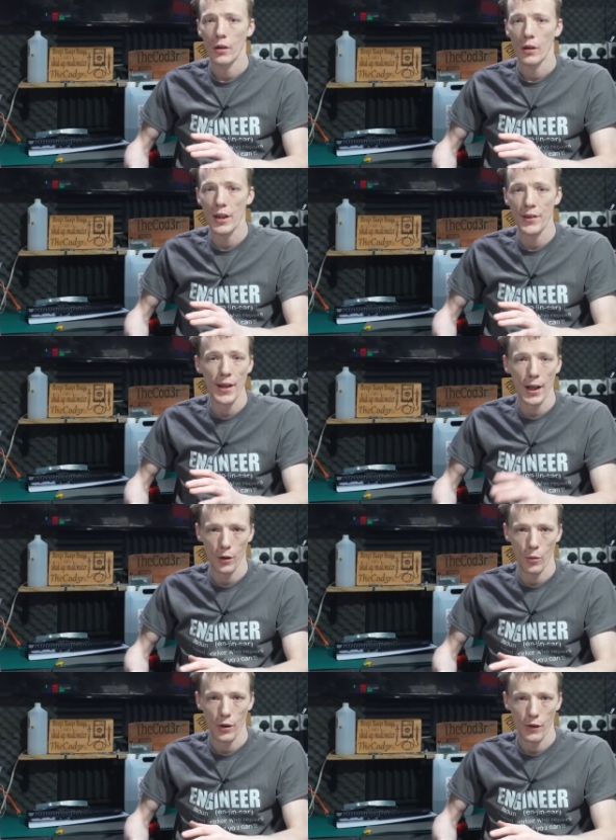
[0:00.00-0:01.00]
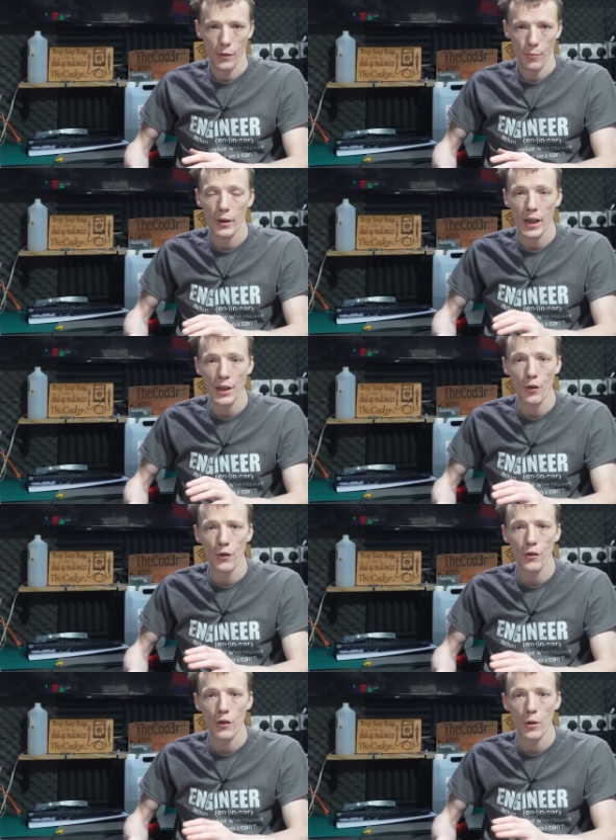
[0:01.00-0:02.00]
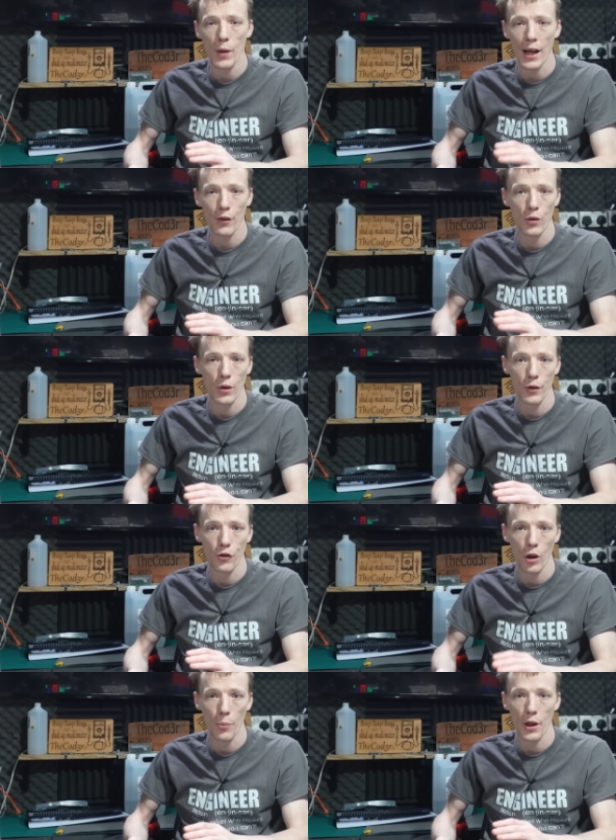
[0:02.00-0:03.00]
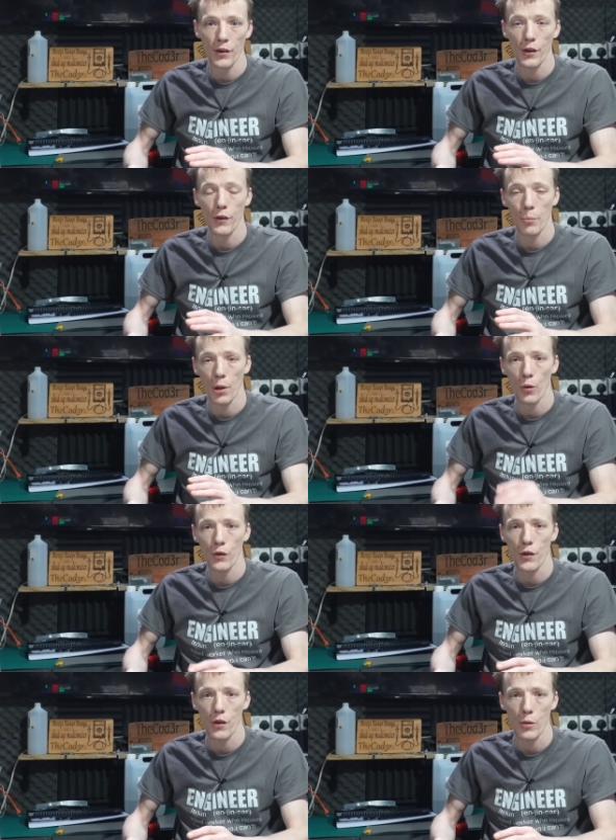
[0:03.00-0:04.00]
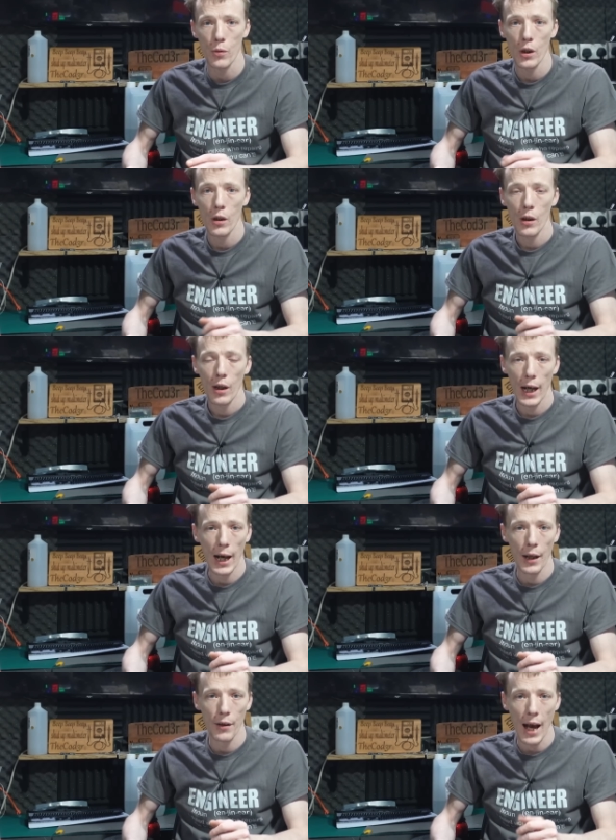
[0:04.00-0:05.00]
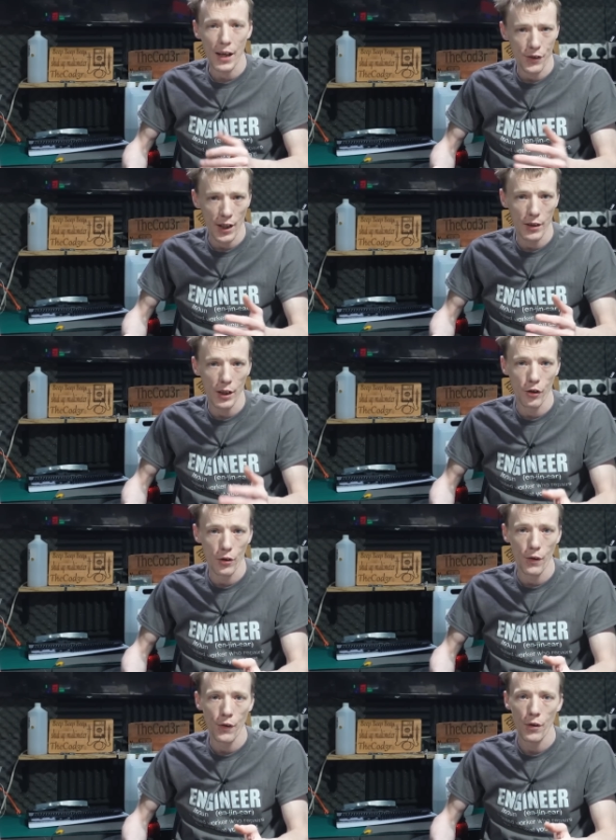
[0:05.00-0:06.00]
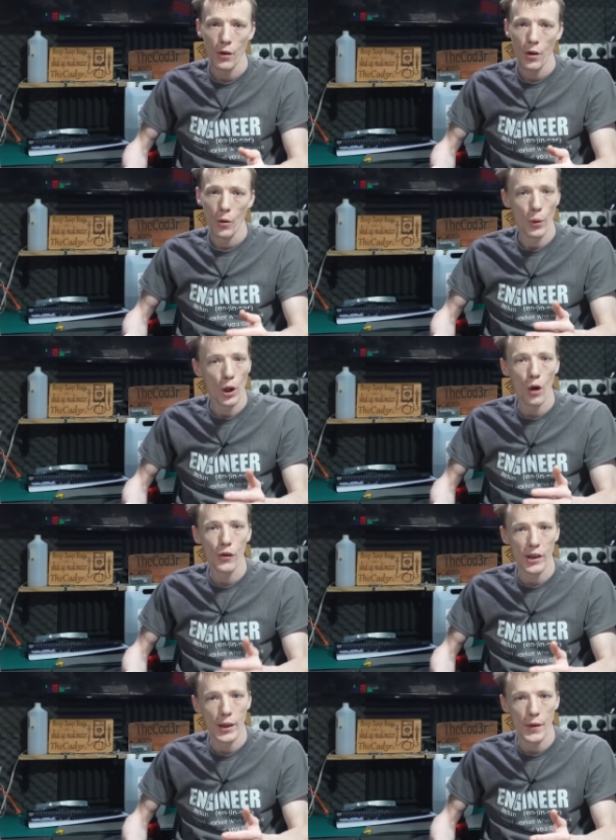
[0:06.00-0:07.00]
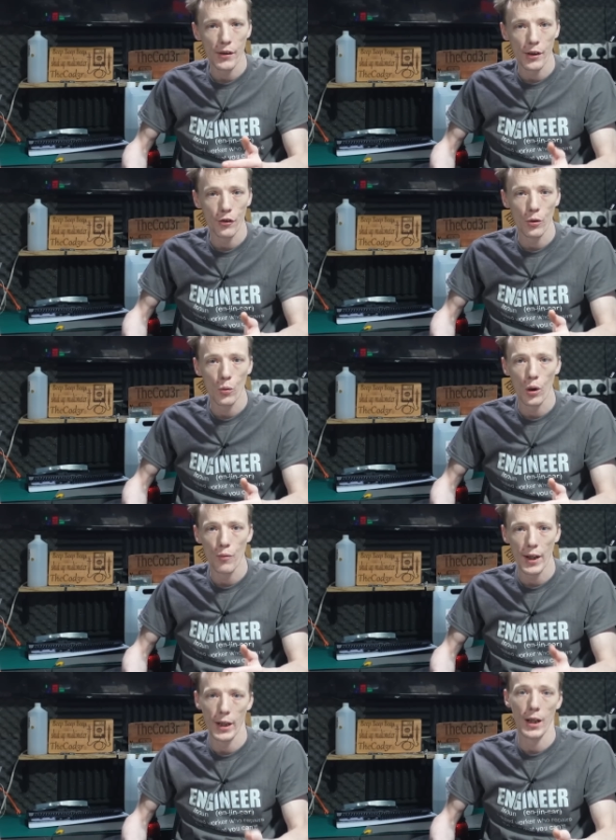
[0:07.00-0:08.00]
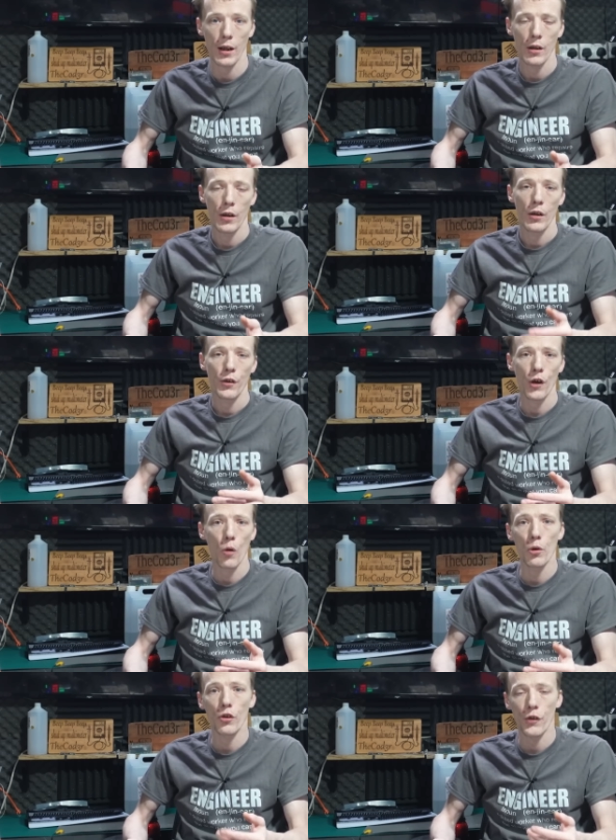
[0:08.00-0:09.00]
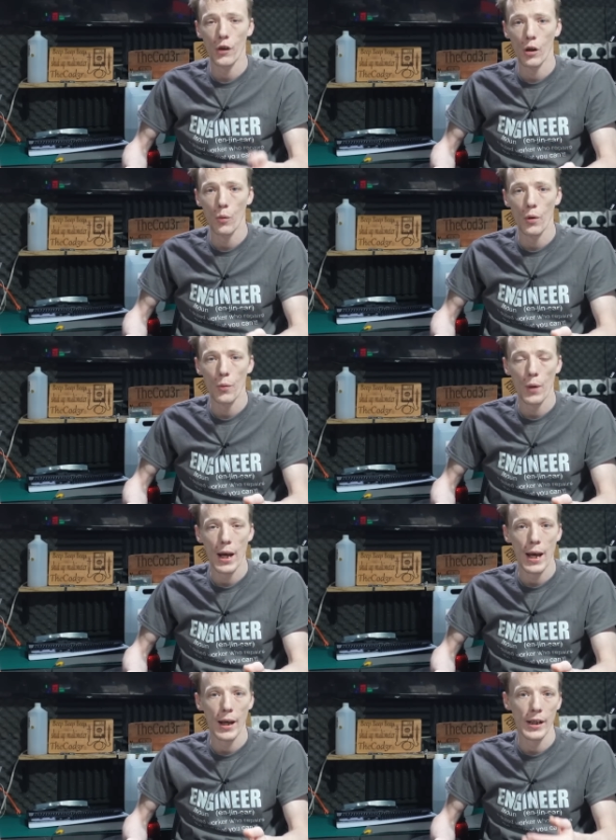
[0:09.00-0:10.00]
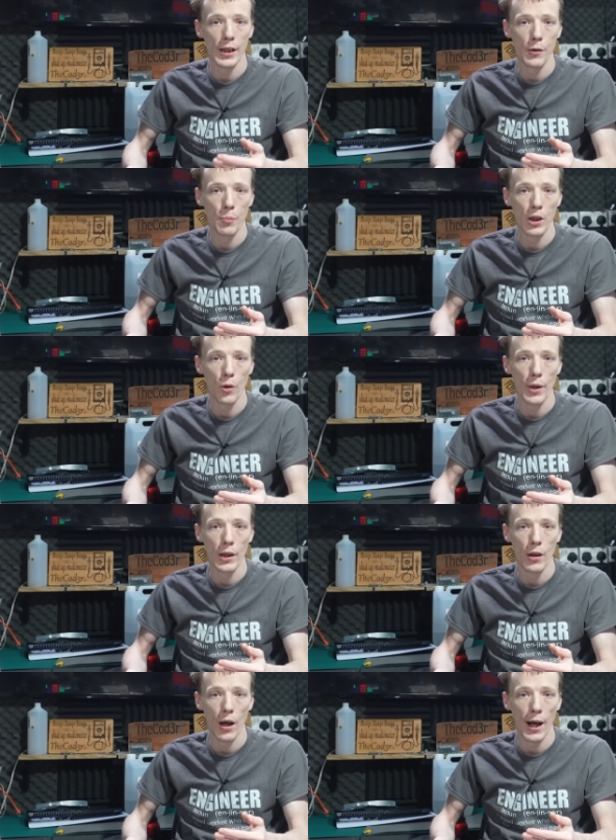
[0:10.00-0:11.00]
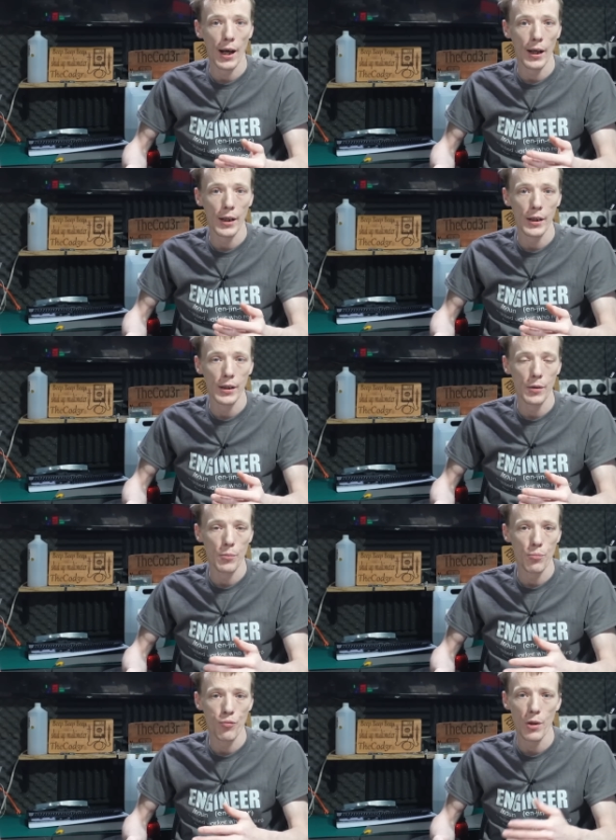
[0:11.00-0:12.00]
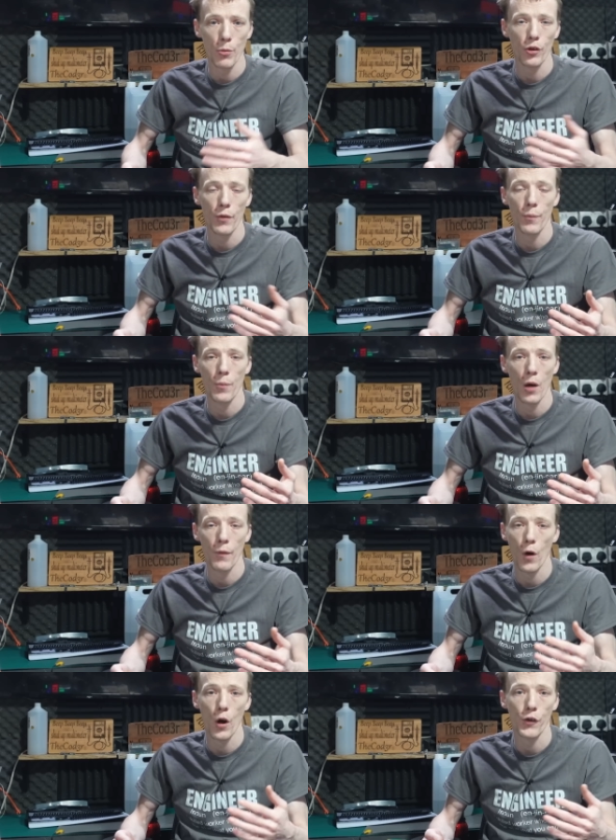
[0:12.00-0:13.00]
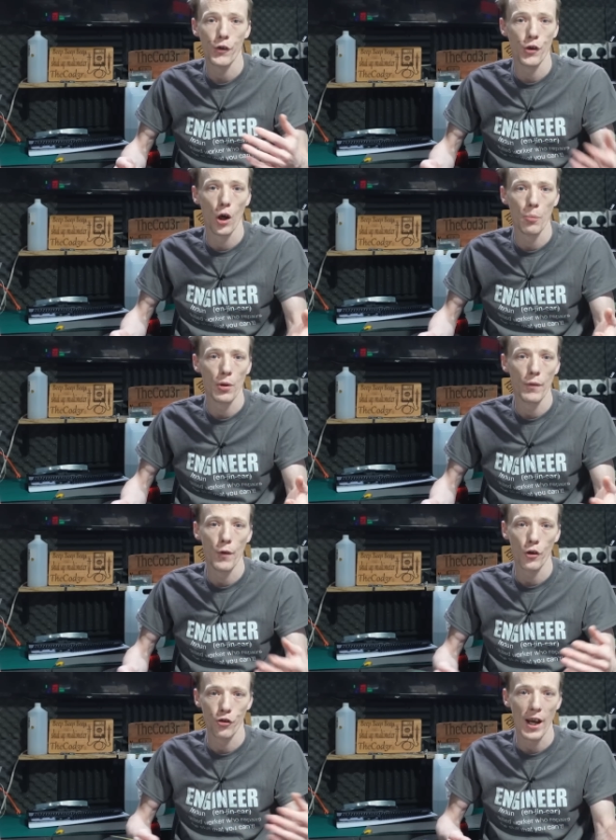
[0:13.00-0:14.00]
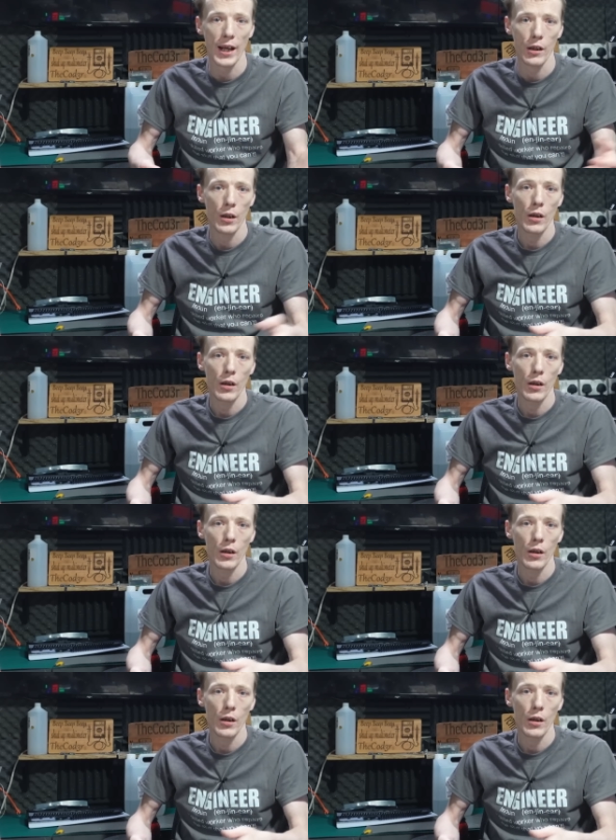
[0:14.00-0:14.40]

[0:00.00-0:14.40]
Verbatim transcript: is inadequate. It doesn't do as good of a job as it's supposed to do. And as technicians, we are seeing this issue quite regular. So much so where it's becoming a pretty much a, a first stop, a first check